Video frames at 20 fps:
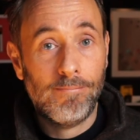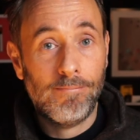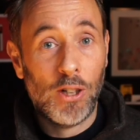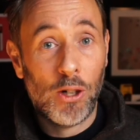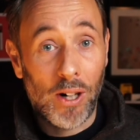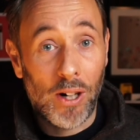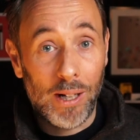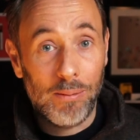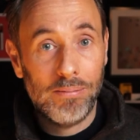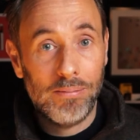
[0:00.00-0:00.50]
All
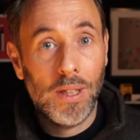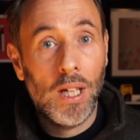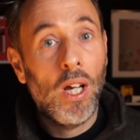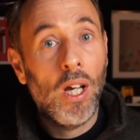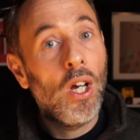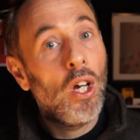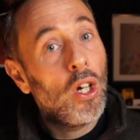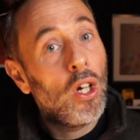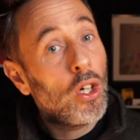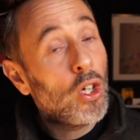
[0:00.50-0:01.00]
right.
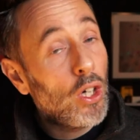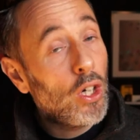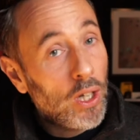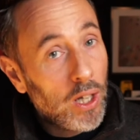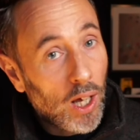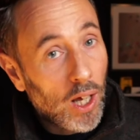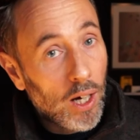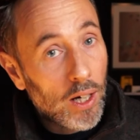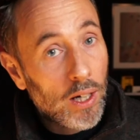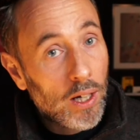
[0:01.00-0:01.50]
Good
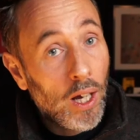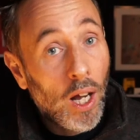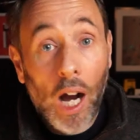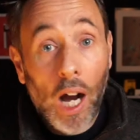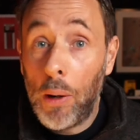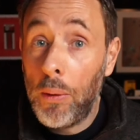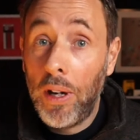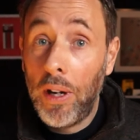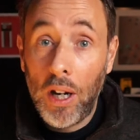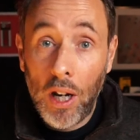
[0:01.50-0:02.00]
luck. I
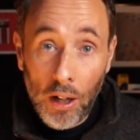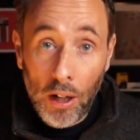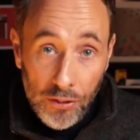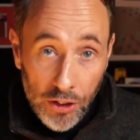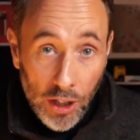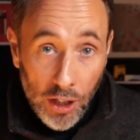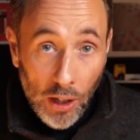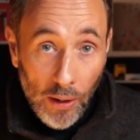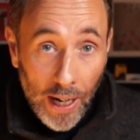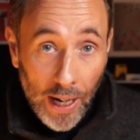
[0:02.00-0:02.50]
would love to
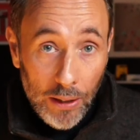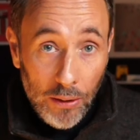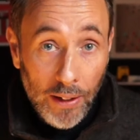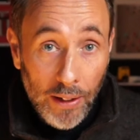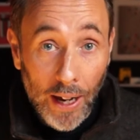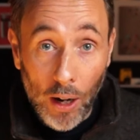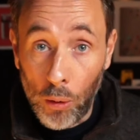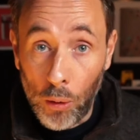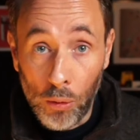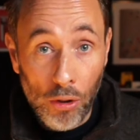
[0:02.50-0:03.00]
know how you
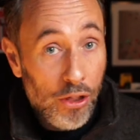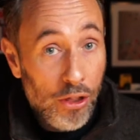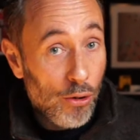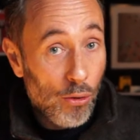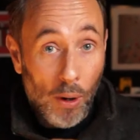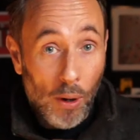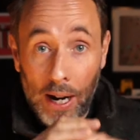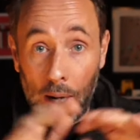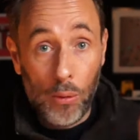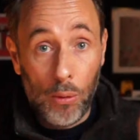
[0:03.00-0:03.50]
get on
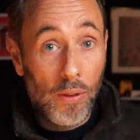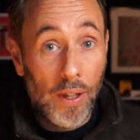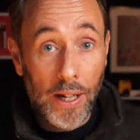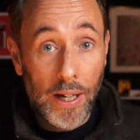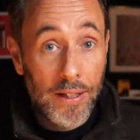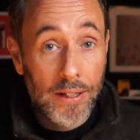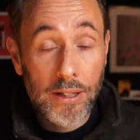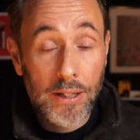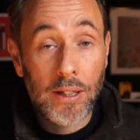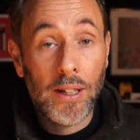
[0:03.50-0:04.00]
throughout
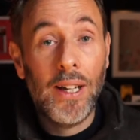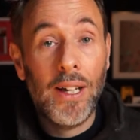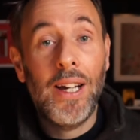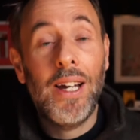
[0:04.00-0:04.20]
this.